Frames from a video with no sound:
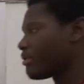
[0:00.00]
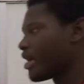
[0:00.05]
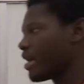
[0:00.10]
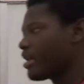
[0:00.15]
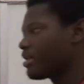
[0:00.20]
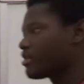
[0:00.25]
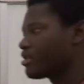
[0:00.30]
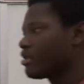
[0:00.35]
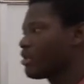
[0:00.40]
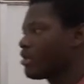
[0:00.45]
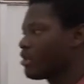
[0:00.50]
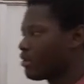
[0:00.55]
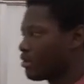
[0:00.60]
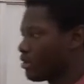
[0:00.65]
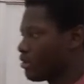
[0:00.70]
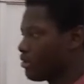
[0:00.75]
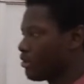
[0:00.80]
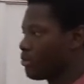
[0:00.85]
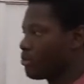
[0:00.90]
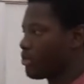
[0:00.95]
And there's a
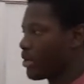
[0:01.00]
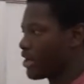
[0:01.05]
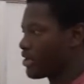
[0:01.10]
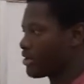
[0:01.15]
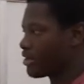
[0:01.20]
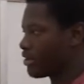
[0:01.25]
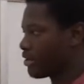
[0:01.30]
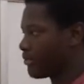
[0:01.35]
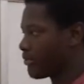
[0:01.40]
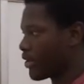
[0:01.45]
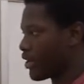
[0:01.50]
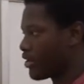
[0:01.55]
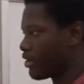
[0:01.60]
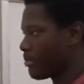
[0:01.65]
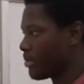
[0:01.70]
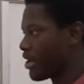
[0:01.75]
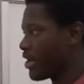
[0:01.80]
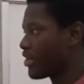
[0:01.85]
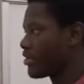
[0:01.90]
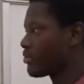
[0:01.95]
match, then you
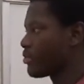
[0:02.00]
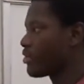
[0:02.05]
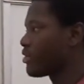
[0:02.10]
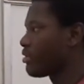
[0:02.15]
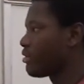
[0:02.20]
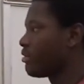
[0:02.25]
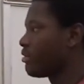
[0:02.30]
basically find your